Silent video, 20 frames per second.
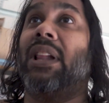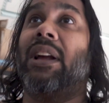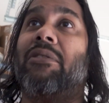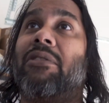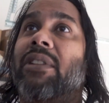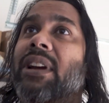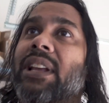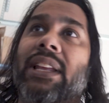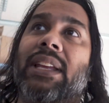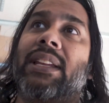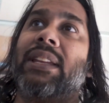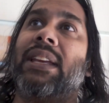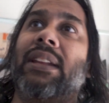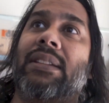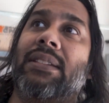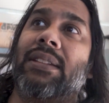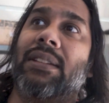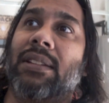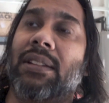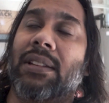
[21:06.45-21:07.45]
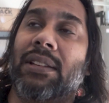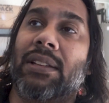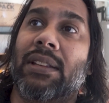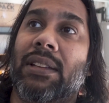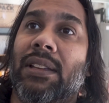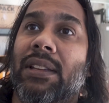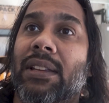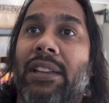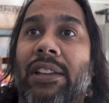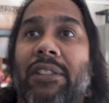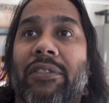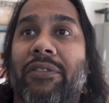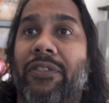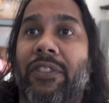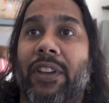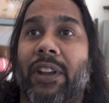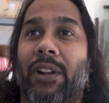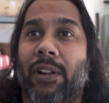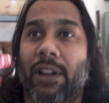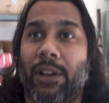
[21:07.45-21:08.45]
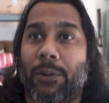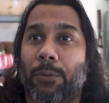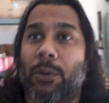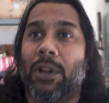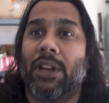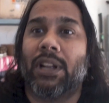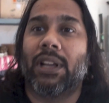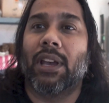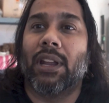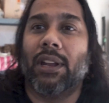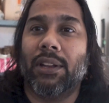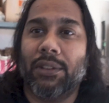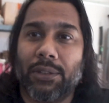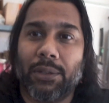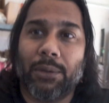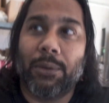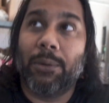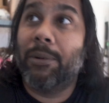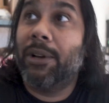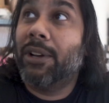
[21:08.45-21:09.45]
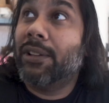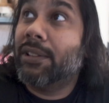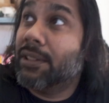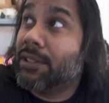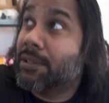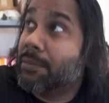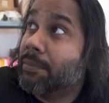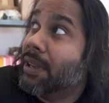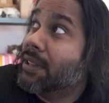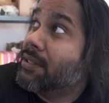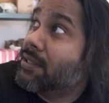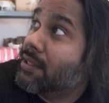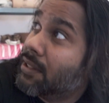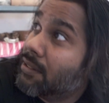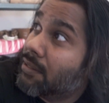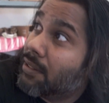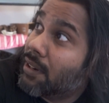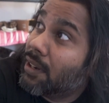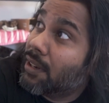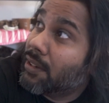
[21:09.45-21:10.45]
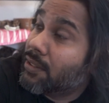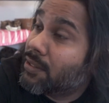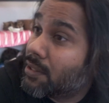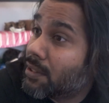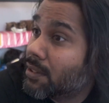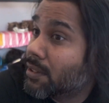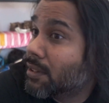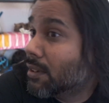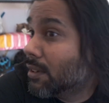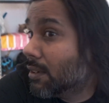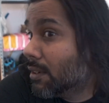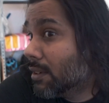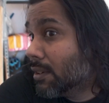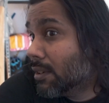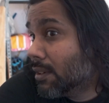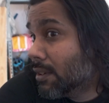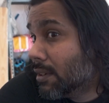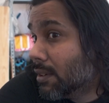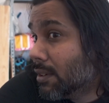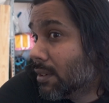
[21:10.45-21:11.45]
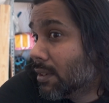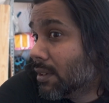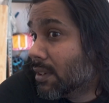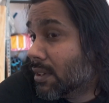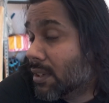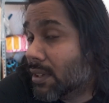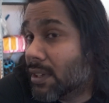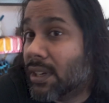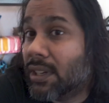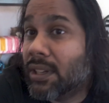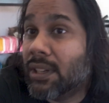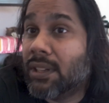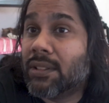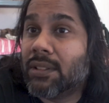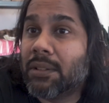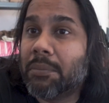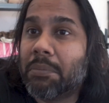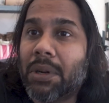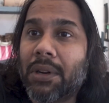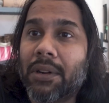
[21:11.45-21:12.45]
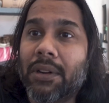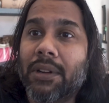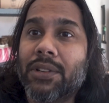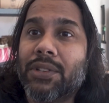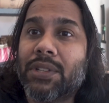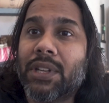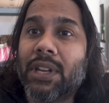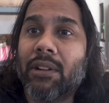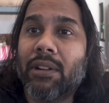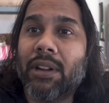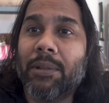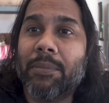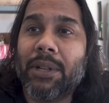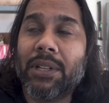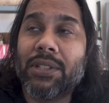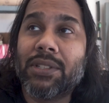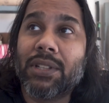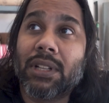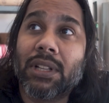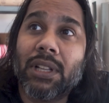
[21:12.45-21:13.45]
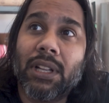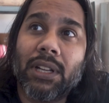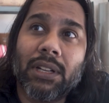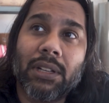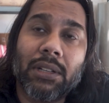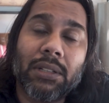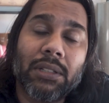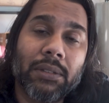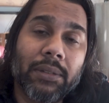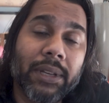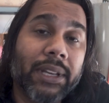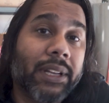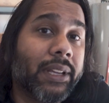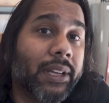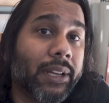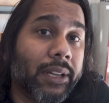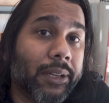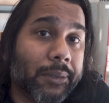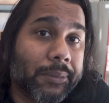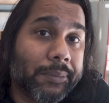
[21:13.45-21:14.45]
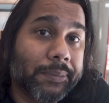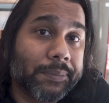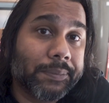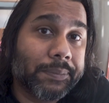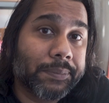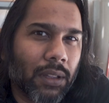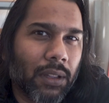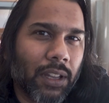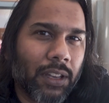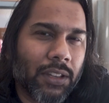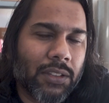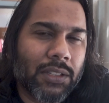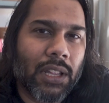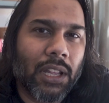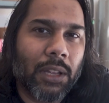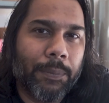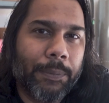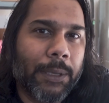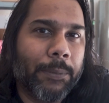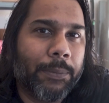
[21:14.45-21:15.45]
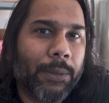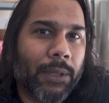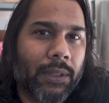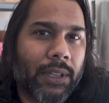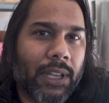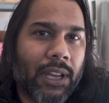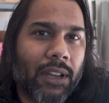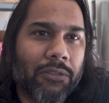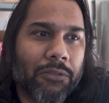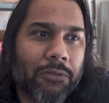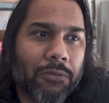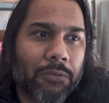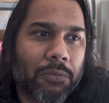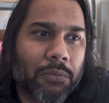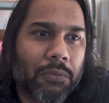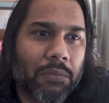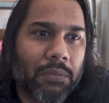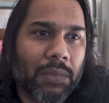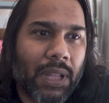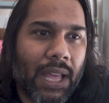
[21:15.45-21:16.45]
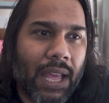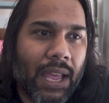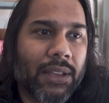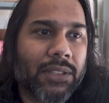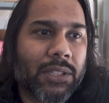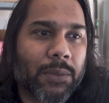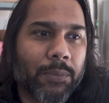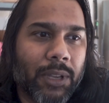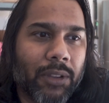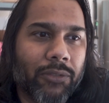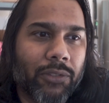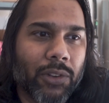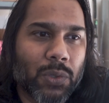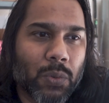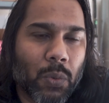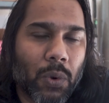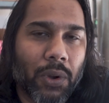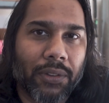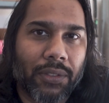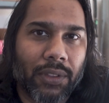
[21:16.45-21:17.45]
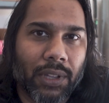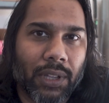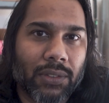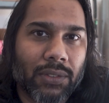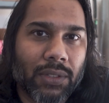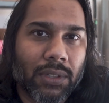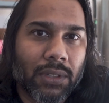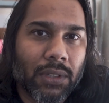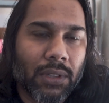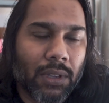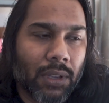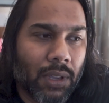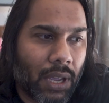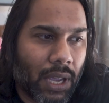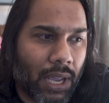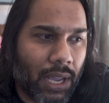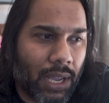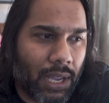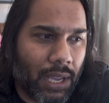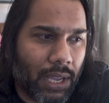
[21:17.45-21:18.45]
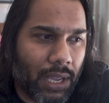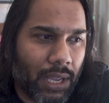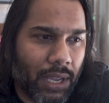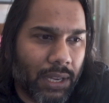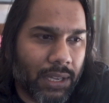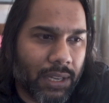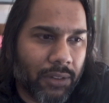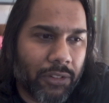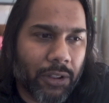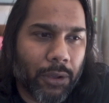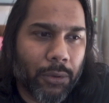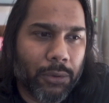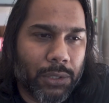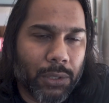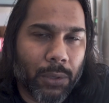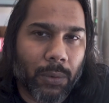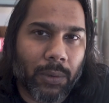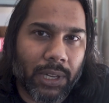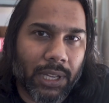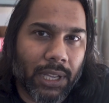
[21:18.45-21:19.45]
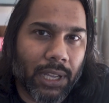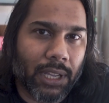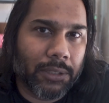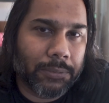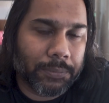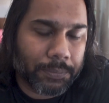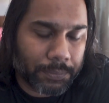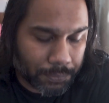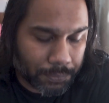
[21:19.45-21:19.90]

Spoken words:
I really need to figure out what I gotta do about this messy garage. I need to purge, get rid of a bunch of clutter. Anyhow, there's a lot of people that have asked me if it's worth it and if I would do it again.